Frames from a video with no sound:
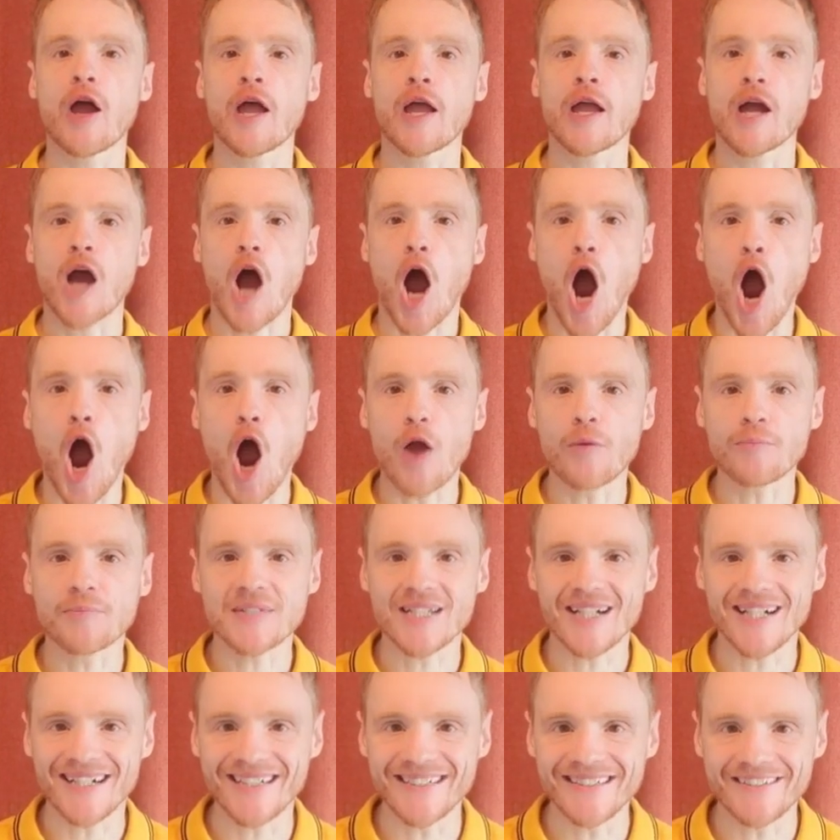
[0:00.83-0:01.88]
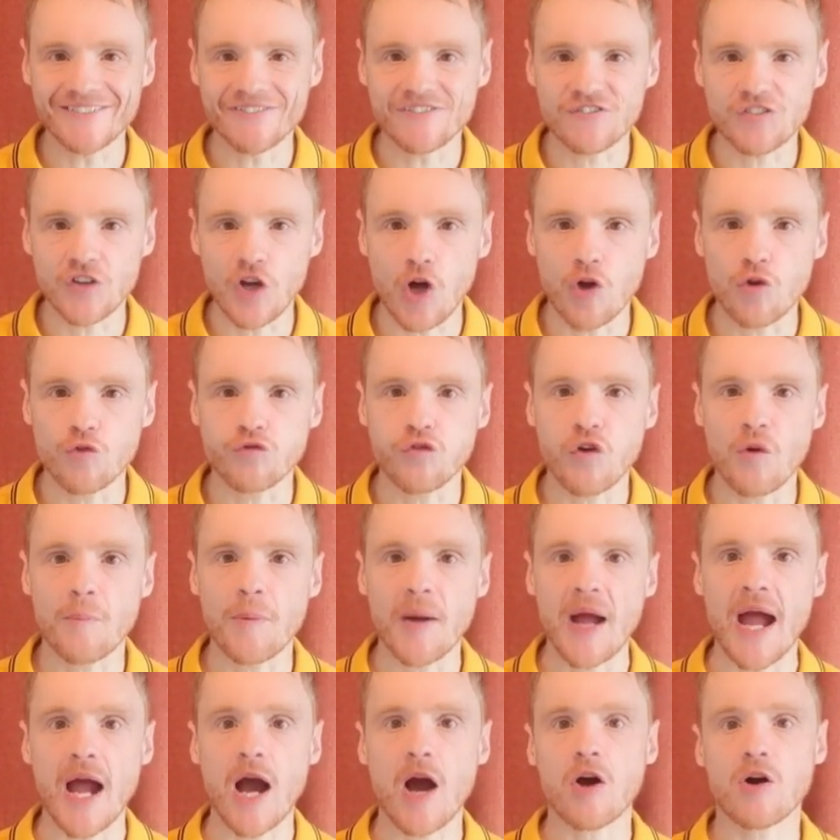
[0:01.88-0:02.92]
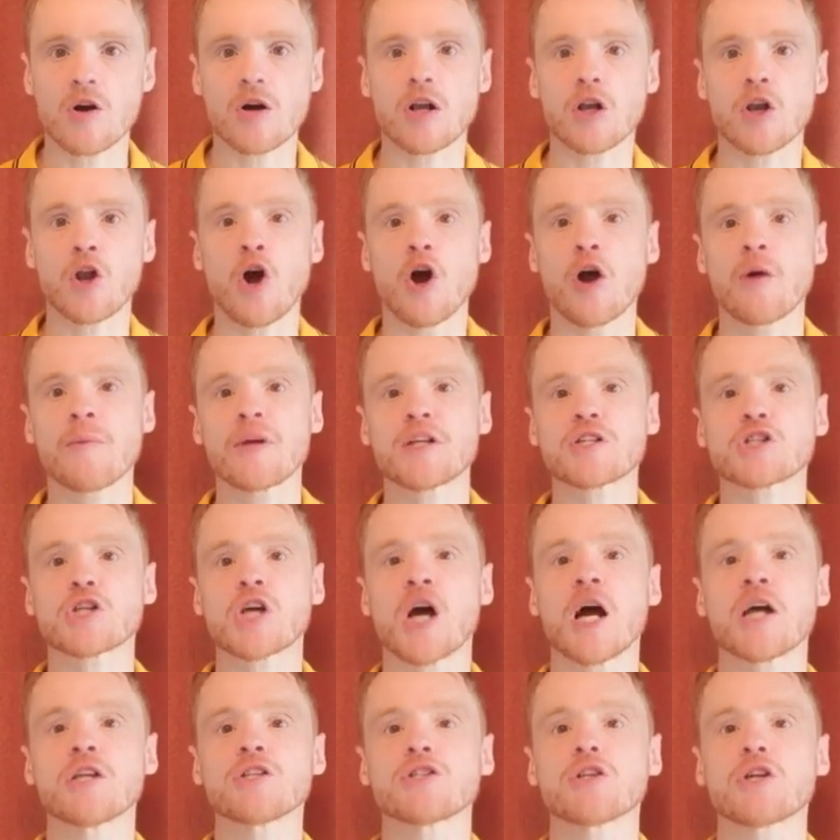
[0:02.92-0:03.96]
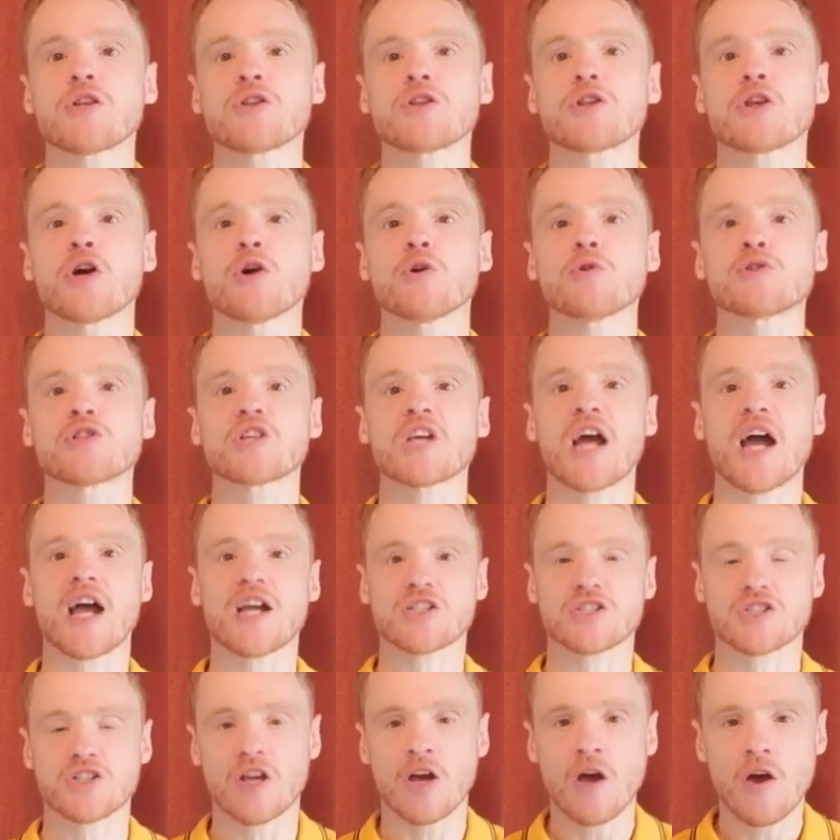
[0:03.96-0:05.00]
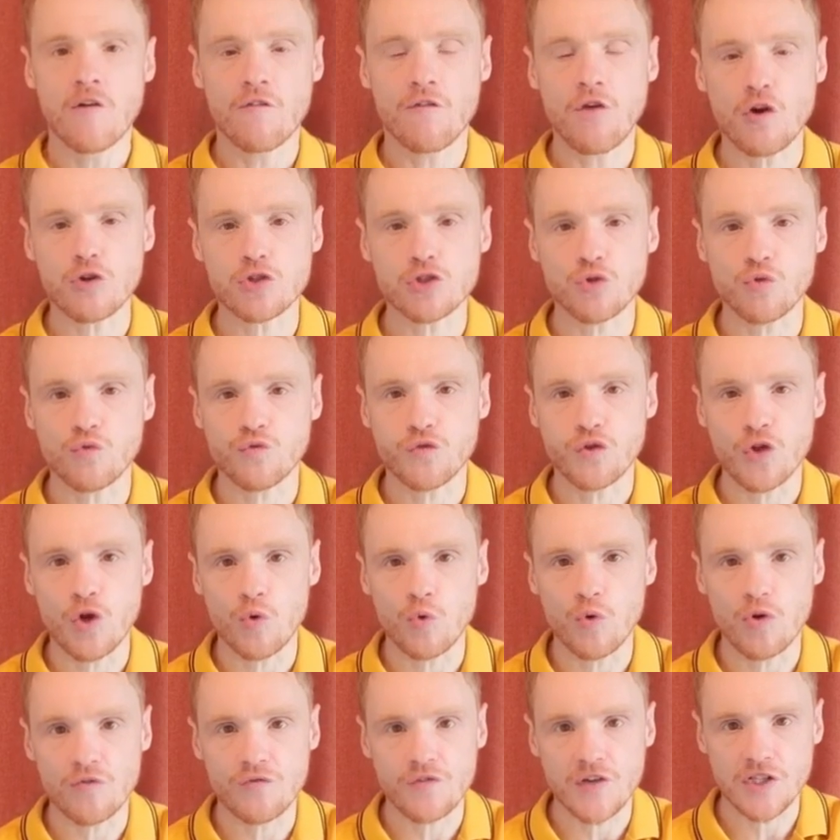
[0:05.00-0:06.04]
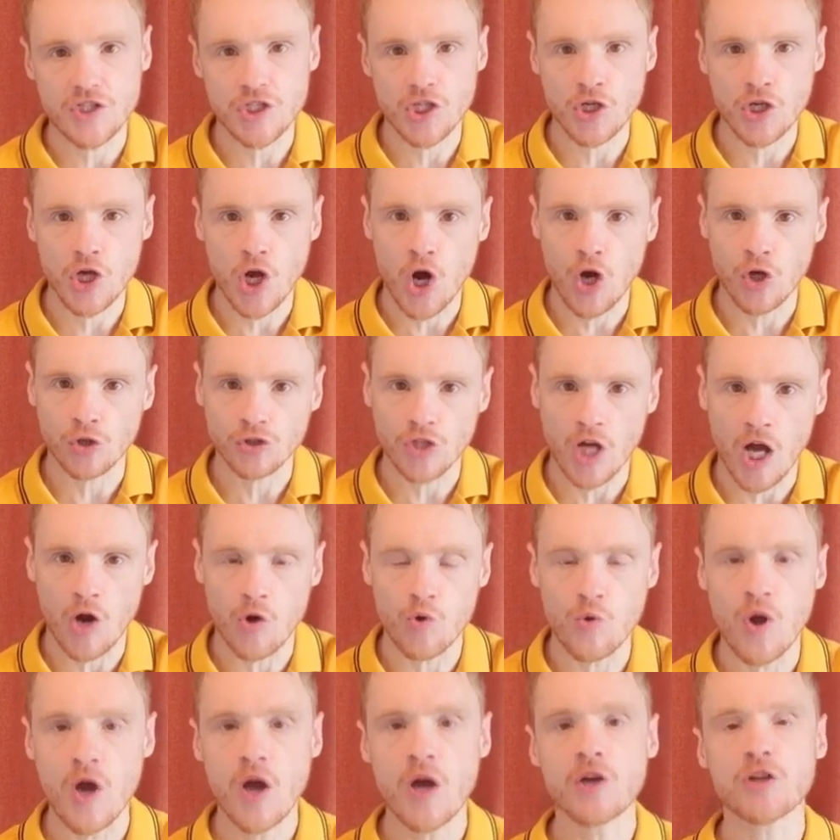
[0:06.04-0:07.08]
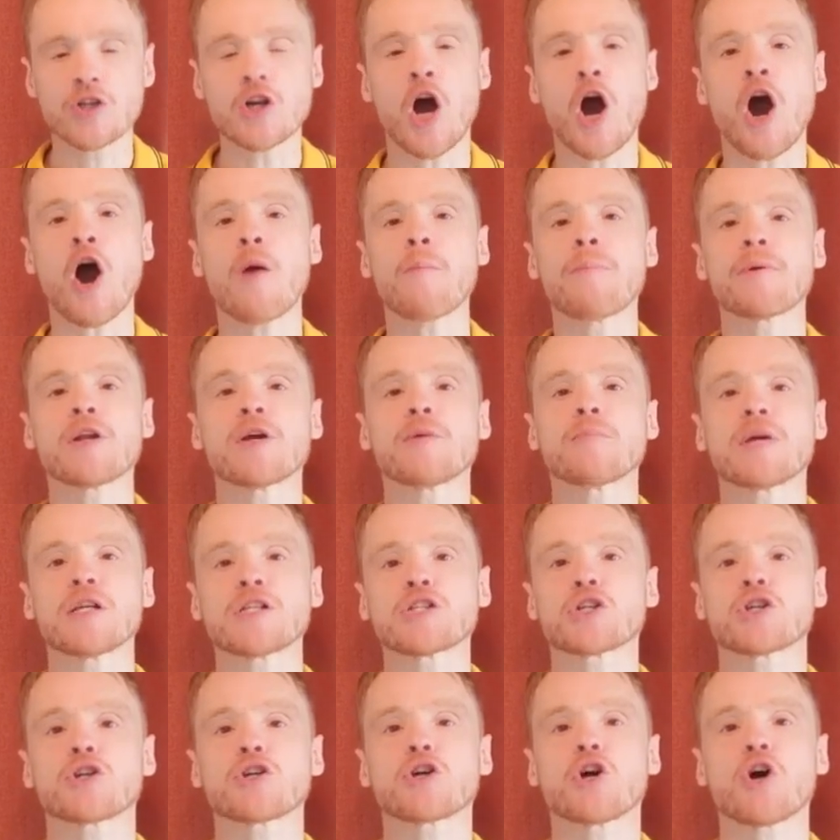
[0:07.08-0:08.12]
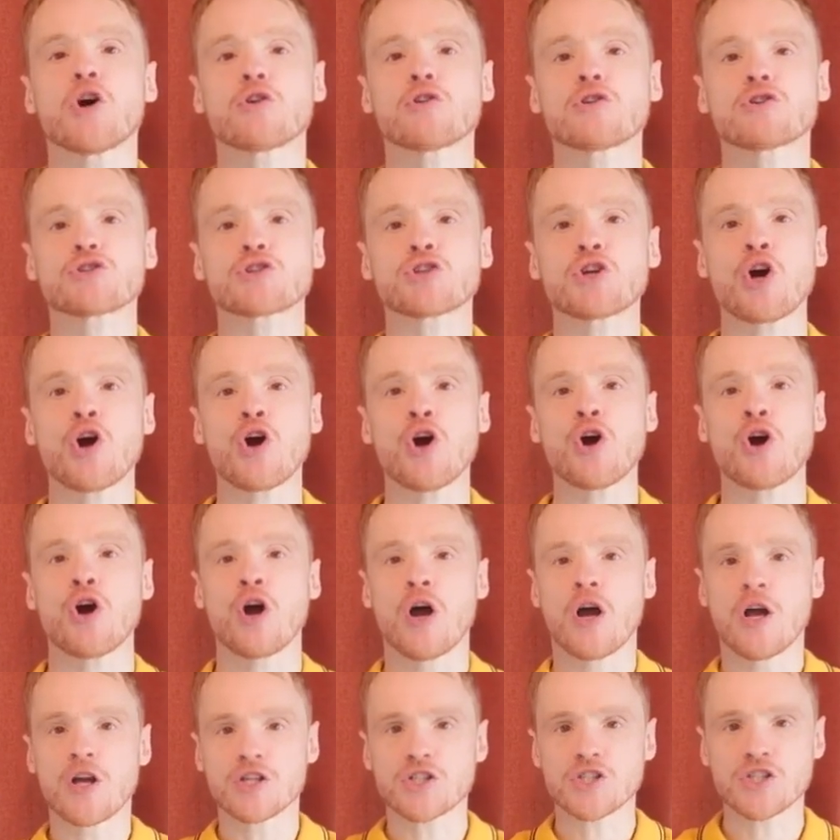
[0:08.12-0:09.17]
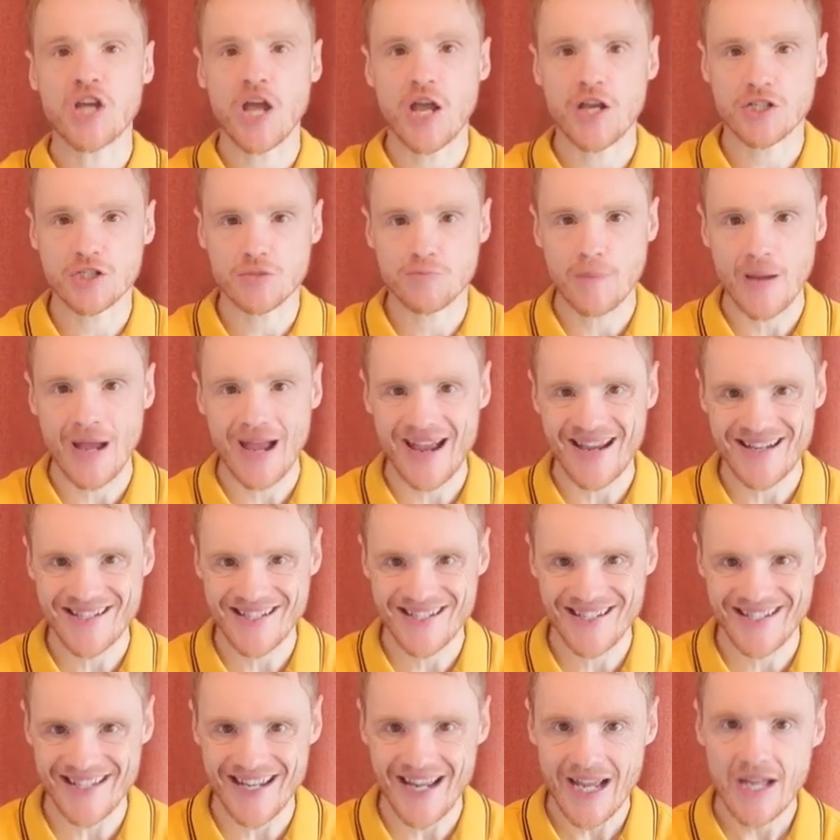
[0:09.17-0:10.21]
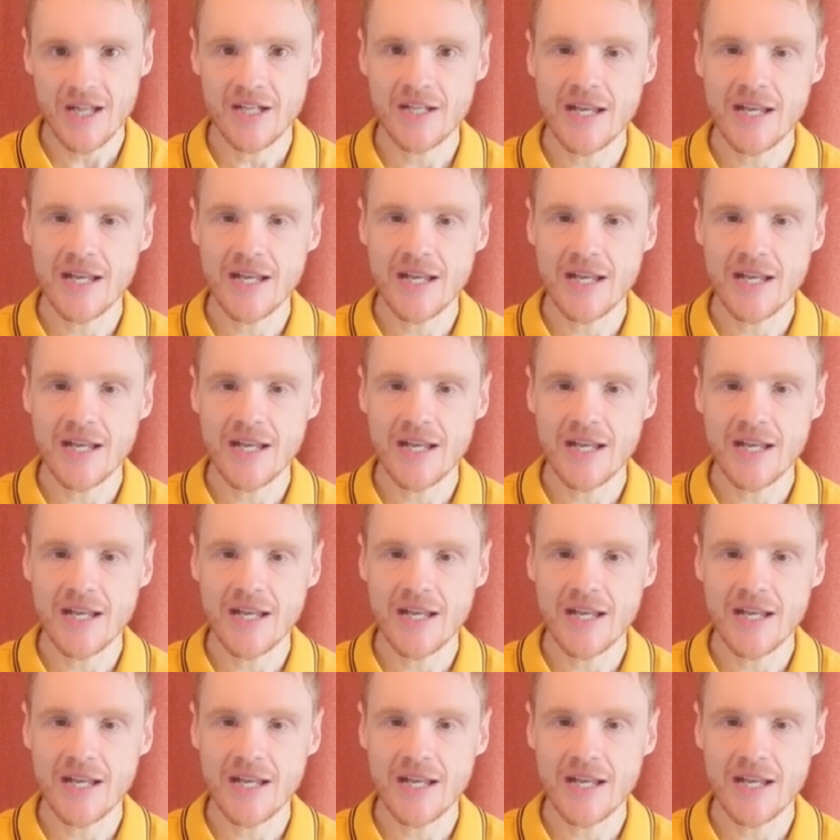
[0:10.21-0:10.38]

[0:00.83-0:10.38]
Hi, I'm Keith Flothabout, climate change enthusiast, fossil fuel aficionado, carbon emission connoisseur, sex pest.